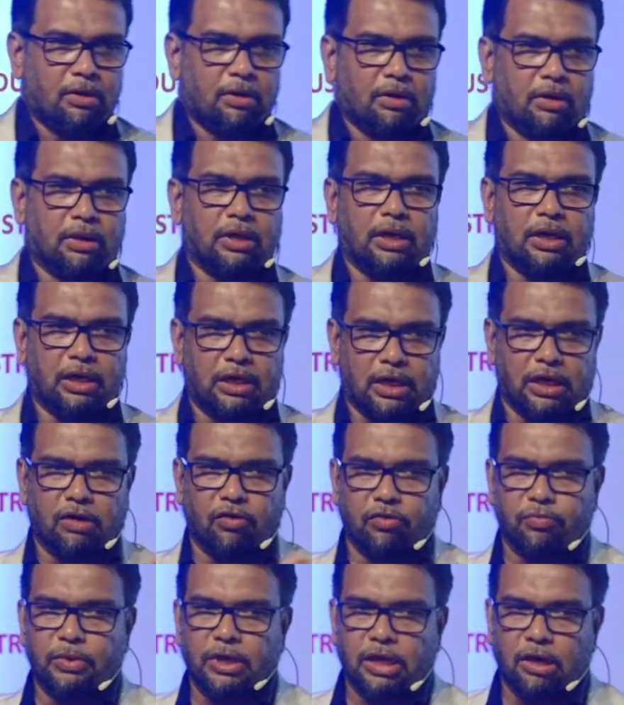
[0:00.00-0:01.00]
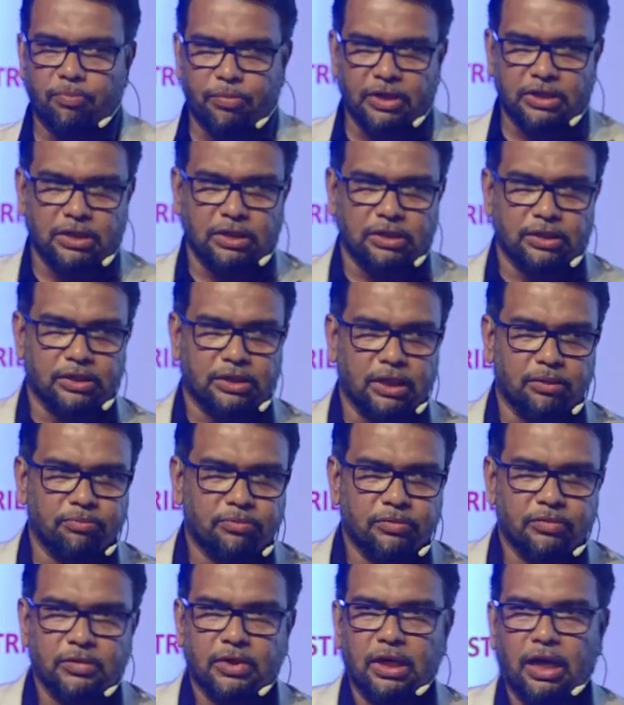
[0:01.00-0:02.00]
And the heat recovery from the compressor system.
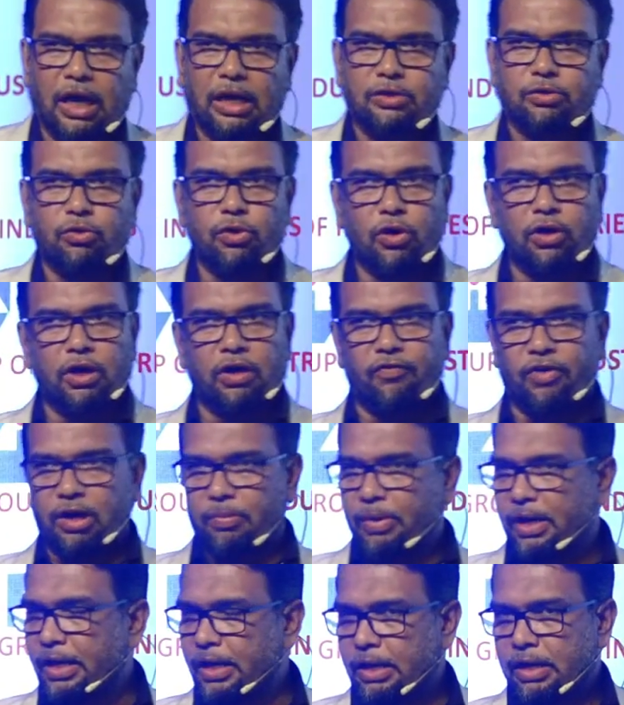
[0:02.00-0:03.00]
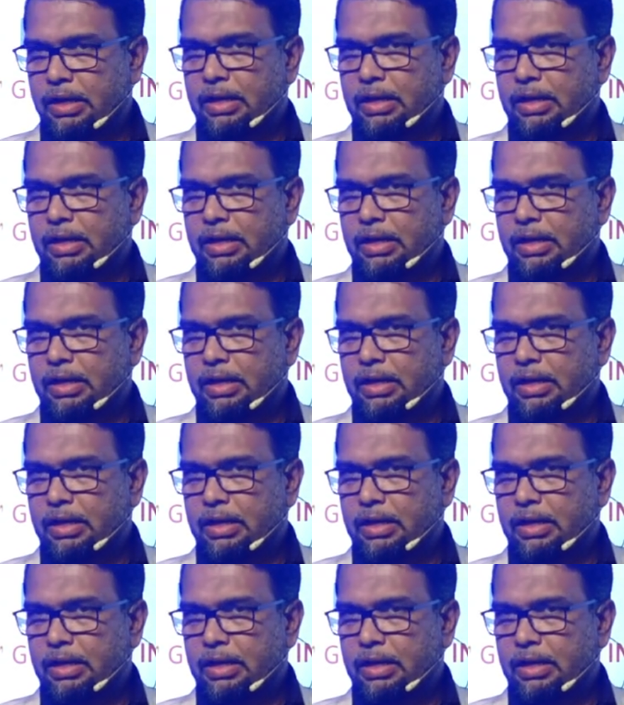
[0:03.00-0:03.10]
As you know, everybody,